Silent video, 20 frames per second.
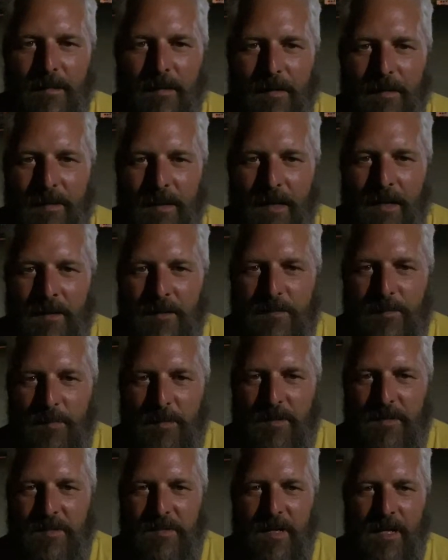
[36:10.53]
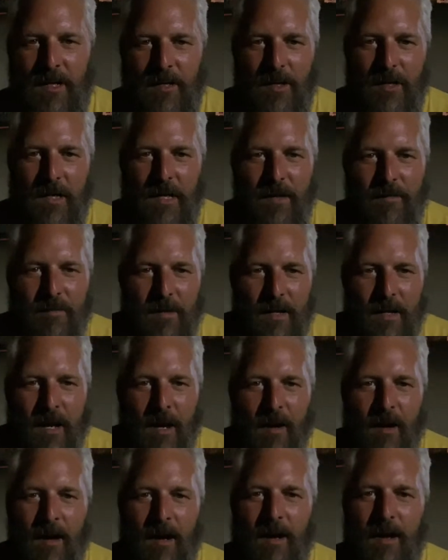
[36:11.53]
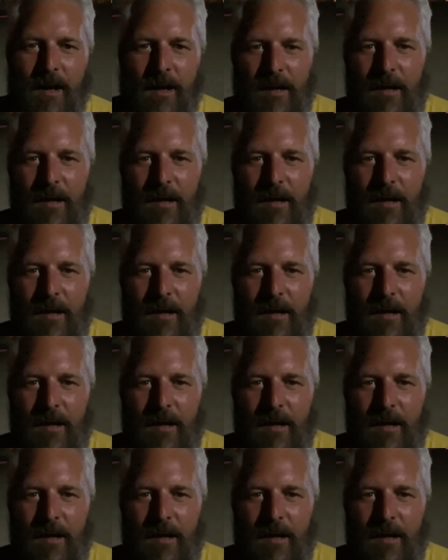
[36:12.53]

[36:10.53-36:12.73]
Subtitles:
I think it was supposed to say good evening, Eric.